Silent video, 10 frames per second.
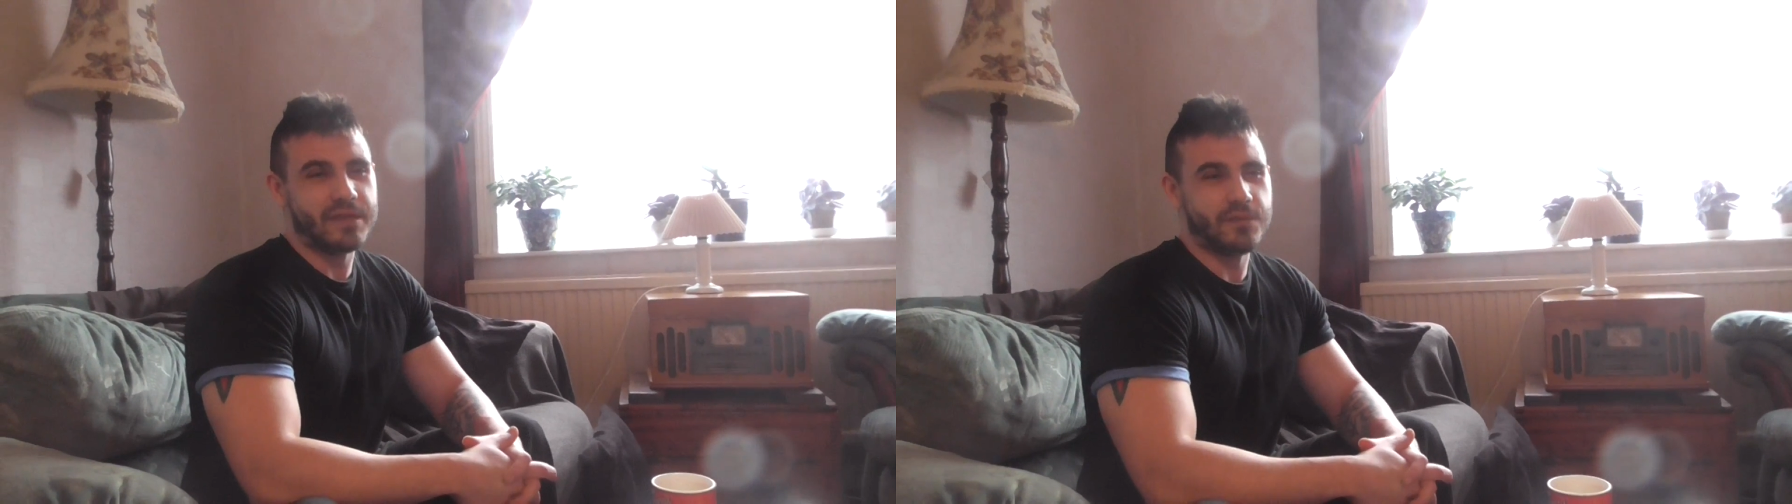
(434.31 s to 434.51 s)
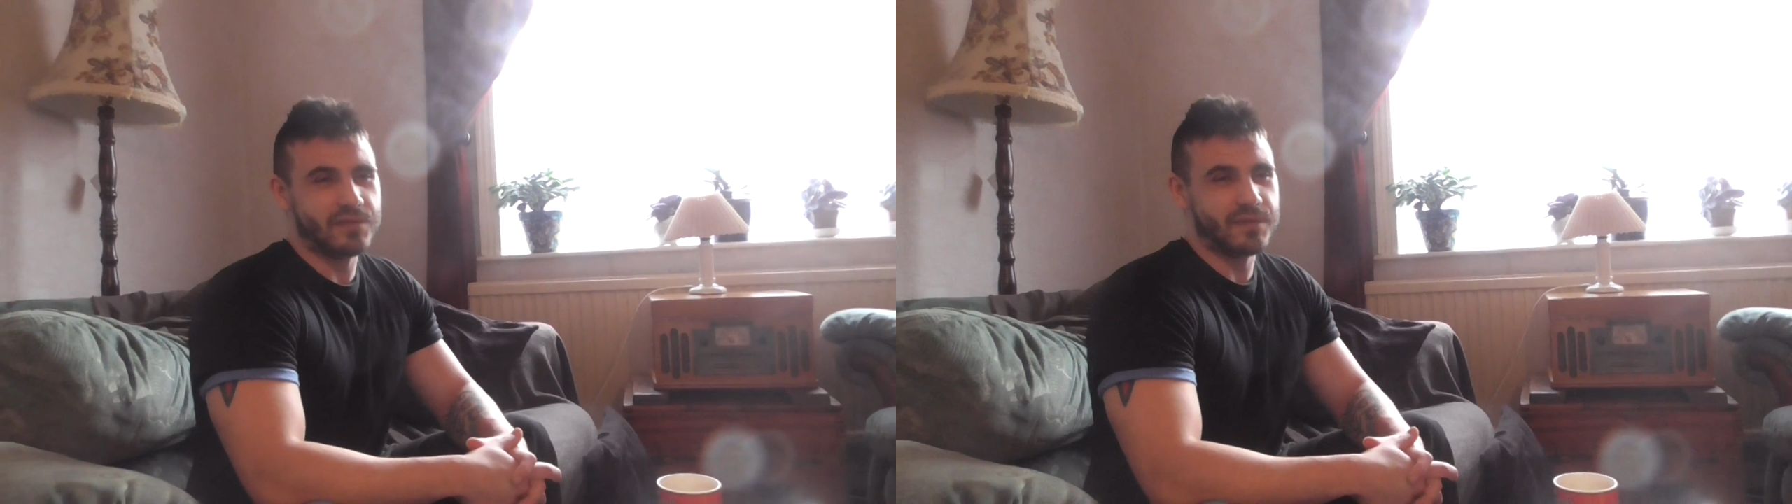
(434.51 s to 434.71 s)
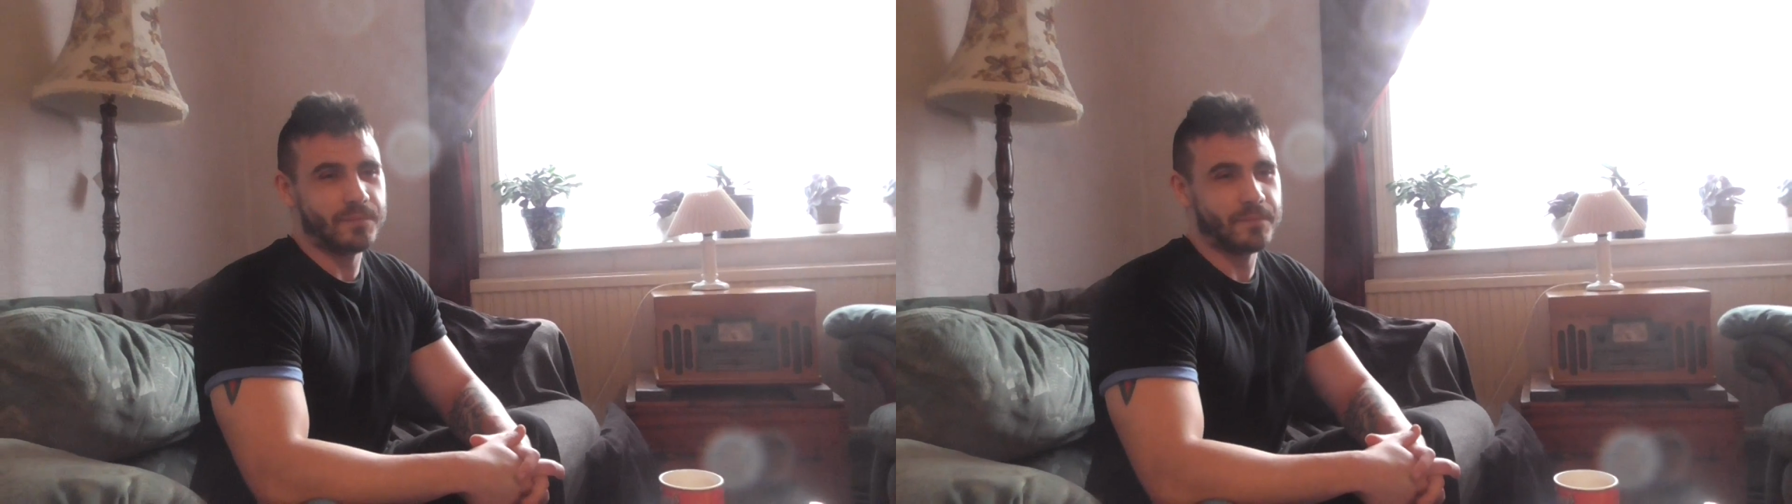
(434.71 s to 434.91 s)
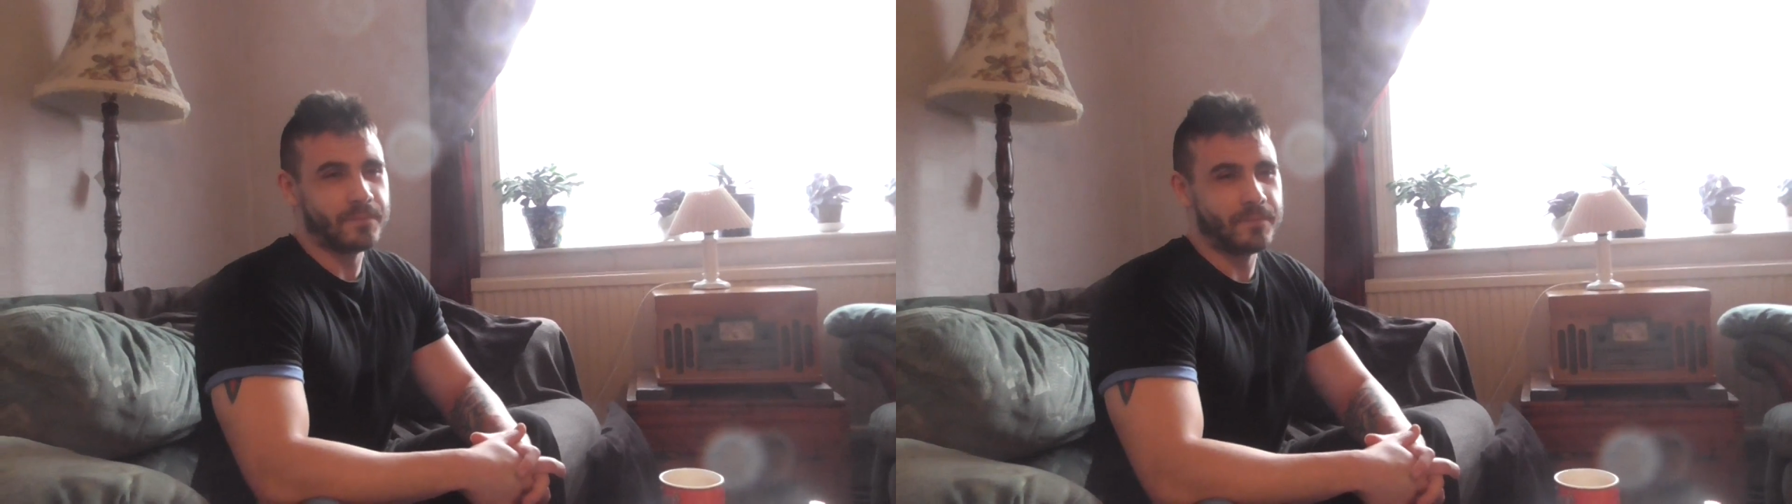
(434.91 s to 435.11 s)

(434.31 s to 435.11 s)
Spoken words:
using